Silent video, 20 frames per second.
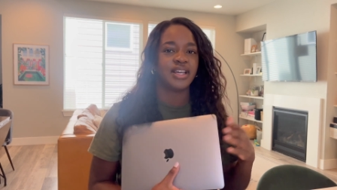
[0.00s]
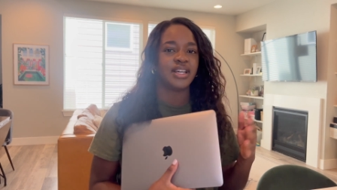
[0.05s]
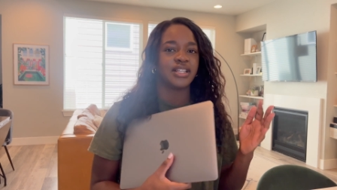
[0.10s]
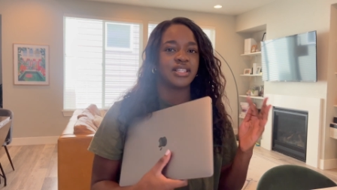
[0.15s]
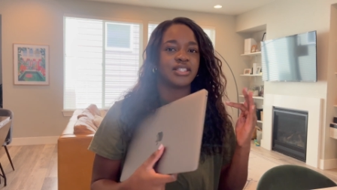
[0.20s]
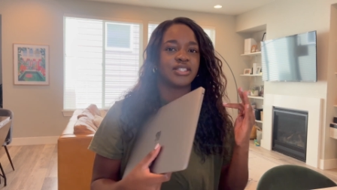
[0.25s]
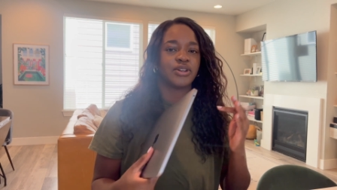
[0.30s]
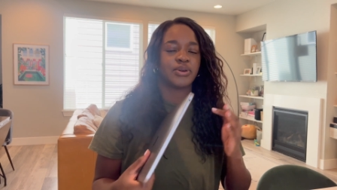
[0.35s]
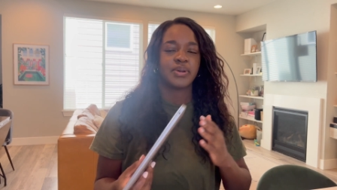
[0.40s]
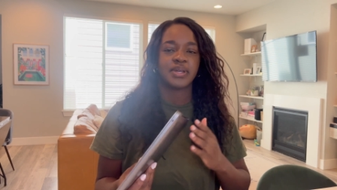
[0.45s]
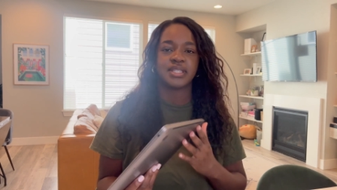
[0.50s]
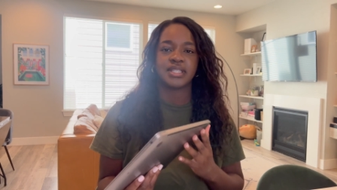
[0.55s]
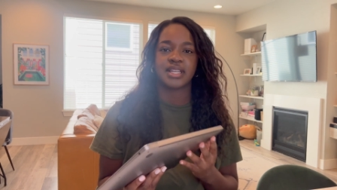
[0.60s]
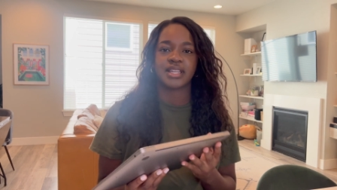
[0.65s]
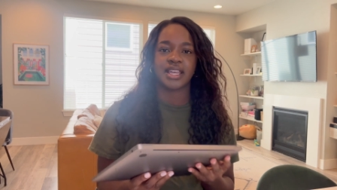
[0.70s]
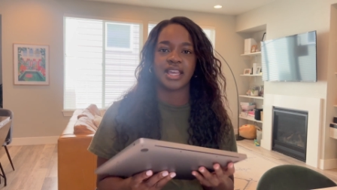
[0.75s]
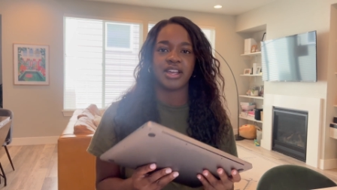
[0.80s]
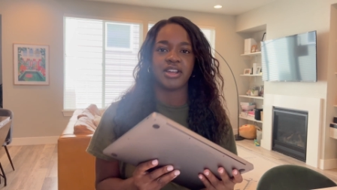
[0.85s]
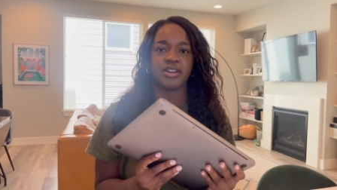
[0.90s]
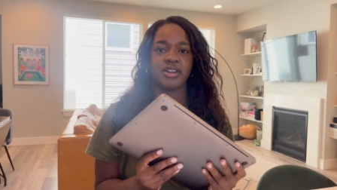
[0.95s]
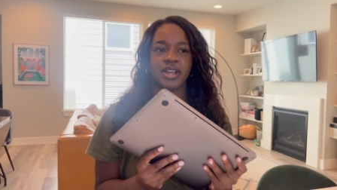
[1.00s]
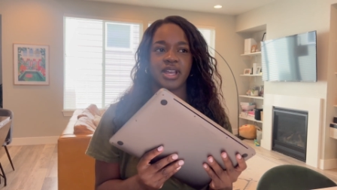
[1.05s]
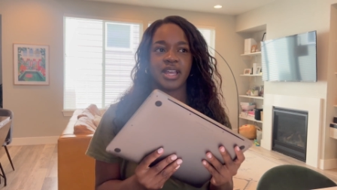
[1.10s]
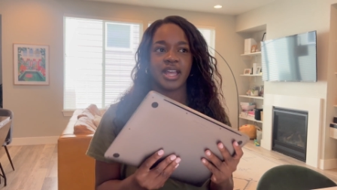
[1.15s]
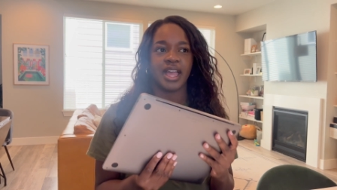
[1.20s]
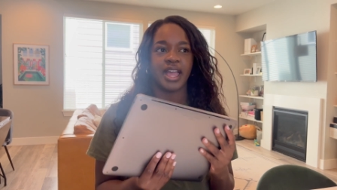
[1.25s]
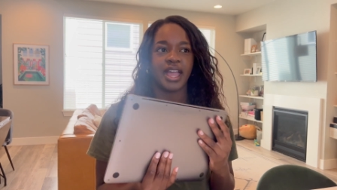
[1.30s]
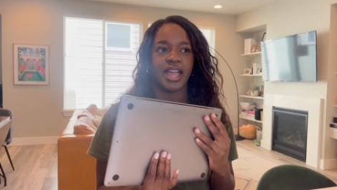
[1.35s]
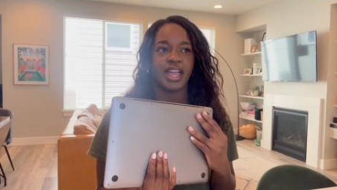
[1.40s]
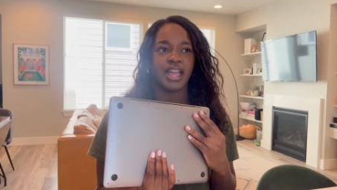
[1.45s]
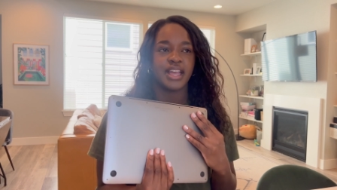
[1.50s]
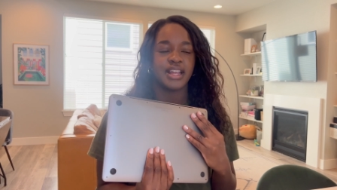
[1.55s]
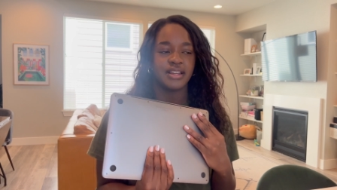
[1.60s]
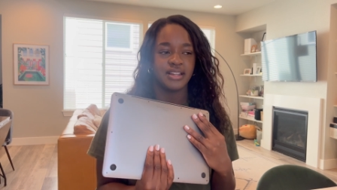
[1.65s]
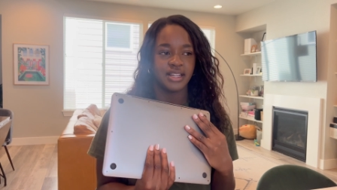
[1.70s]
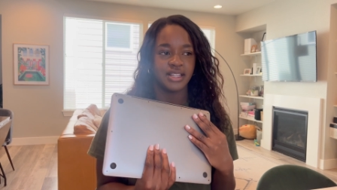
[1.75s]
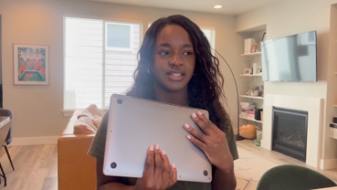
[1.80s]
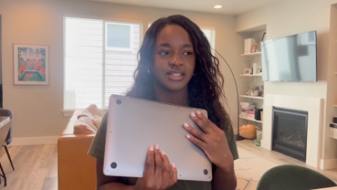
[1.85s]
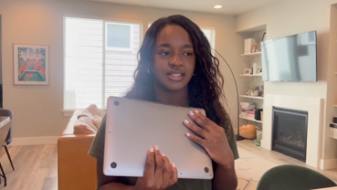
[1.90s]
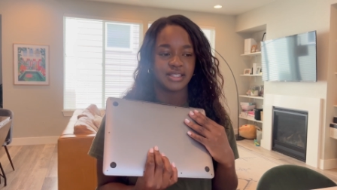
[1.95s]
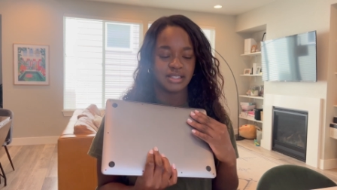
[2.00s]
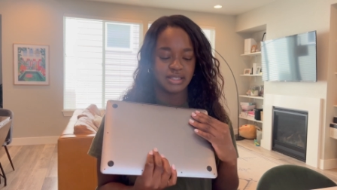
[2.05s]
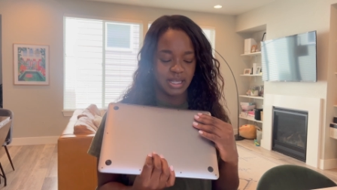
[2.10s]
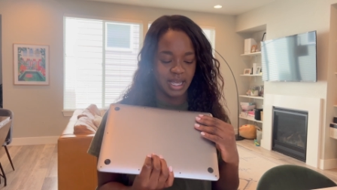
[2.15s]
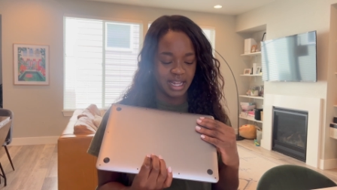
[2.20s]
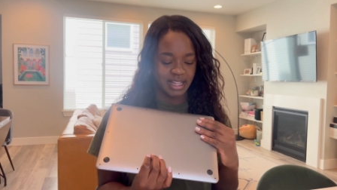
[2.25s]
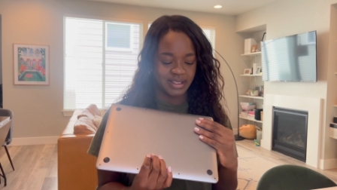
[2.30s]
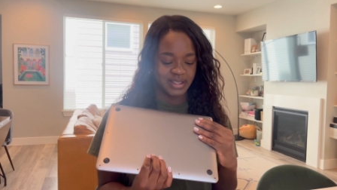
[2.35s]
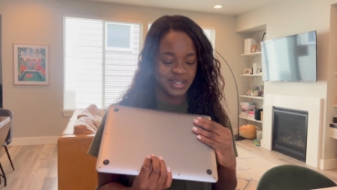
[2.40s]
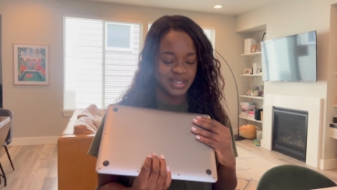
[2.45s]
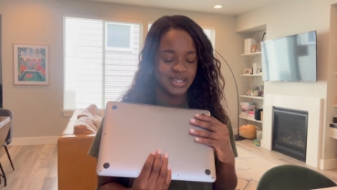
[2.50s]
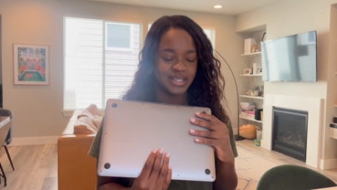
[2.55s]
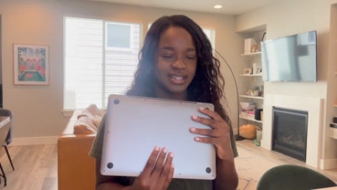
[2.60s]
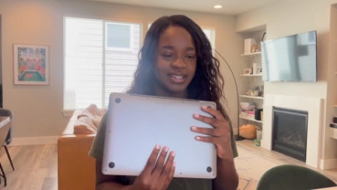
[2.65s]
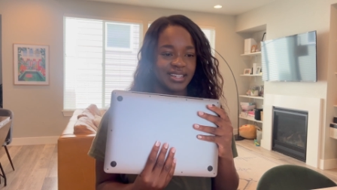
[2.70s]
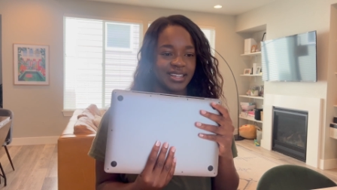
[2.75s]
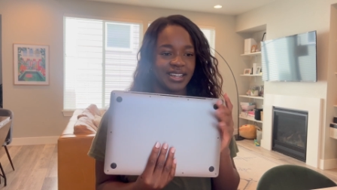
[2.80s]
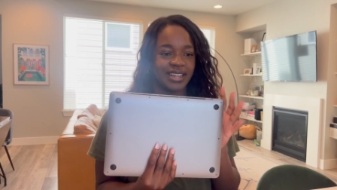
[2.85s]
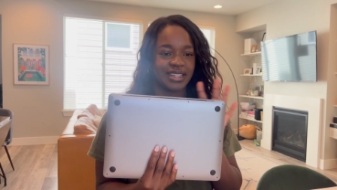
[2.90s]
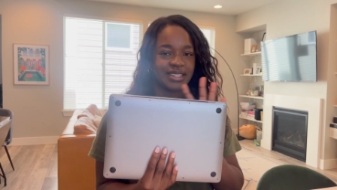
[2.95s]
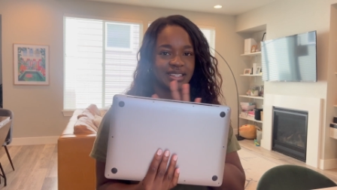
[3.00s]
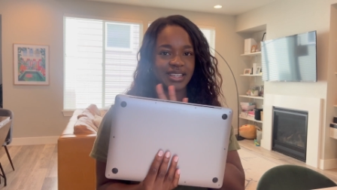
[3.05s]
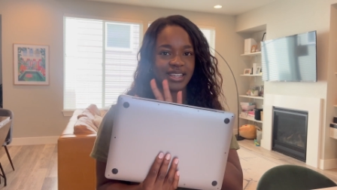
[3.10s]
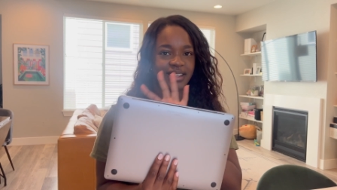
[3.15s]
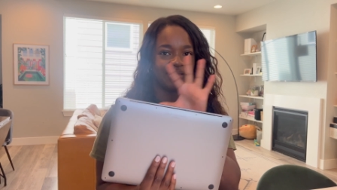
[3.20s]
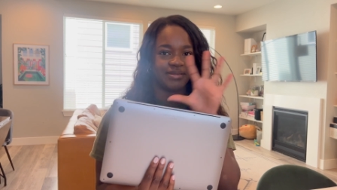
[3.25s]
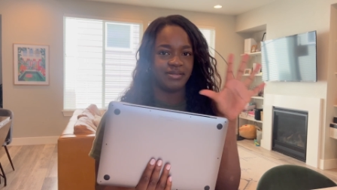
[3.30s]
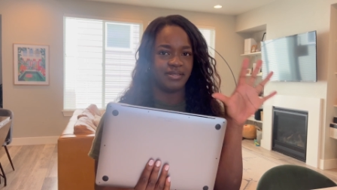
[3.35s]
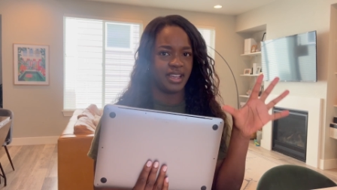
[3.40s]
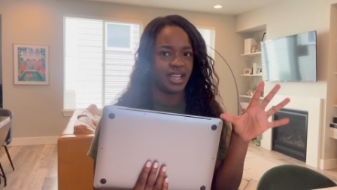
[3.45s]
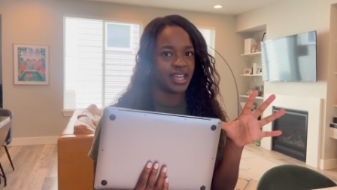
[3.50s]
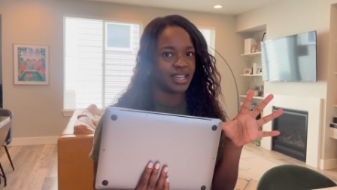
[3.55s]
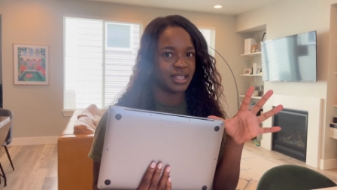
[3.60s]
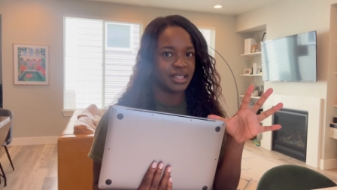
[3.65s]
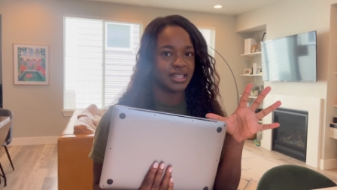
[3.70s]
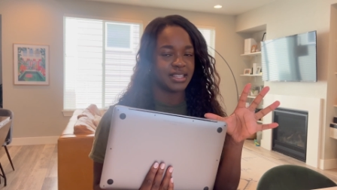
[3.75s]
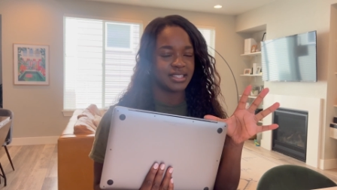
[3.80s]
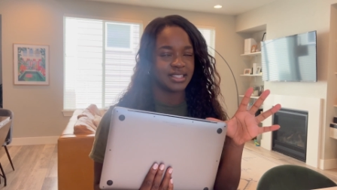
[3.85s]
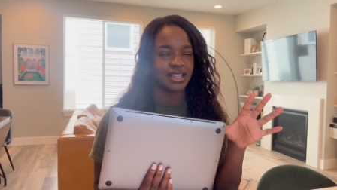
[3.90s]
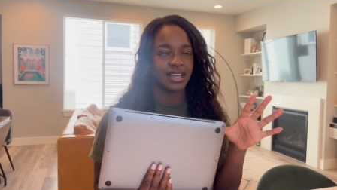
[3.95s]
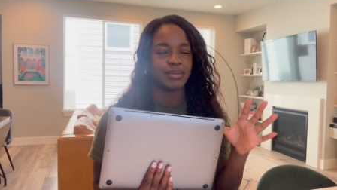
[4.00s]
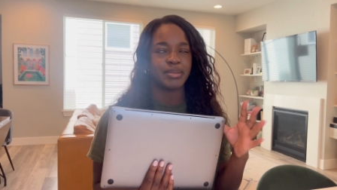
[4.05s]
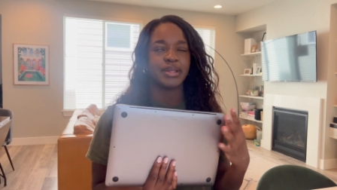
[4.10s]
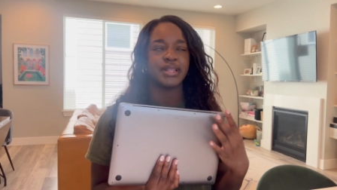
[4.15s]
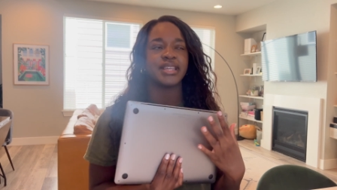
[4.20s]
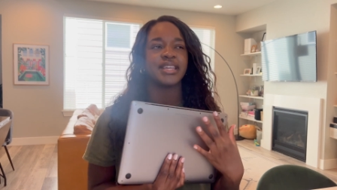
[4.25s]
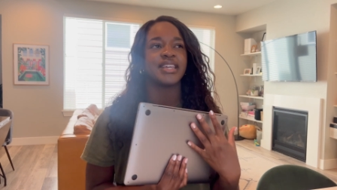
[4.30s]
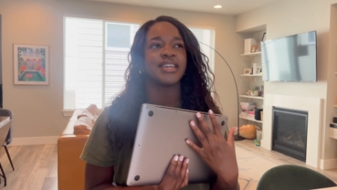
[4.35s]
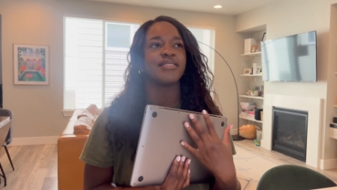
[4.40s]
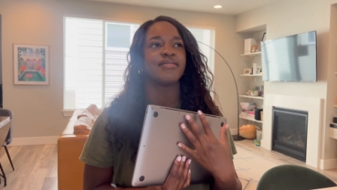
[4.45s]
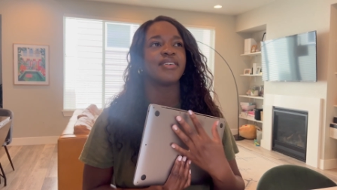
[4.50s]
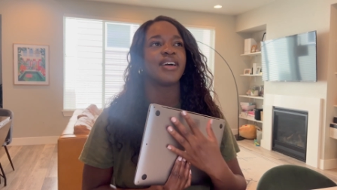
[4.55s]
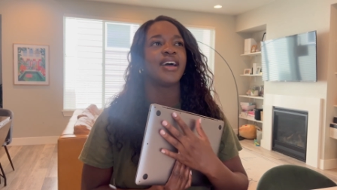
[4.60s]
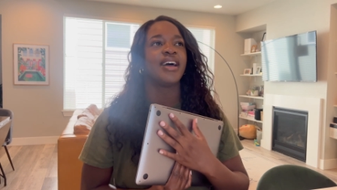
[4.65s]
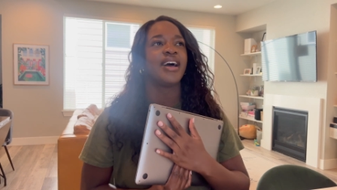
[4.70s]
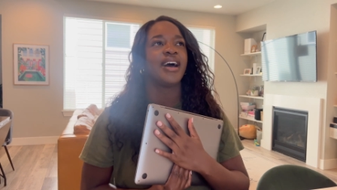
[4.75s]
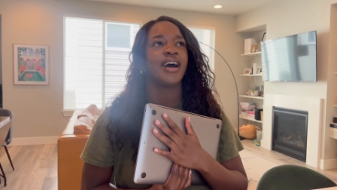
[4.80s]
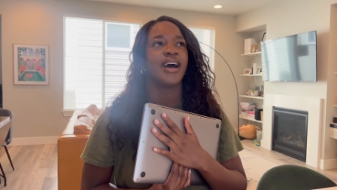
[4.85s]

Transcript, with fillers: So easy to carry, and it's silent. It's like fanless, I believe.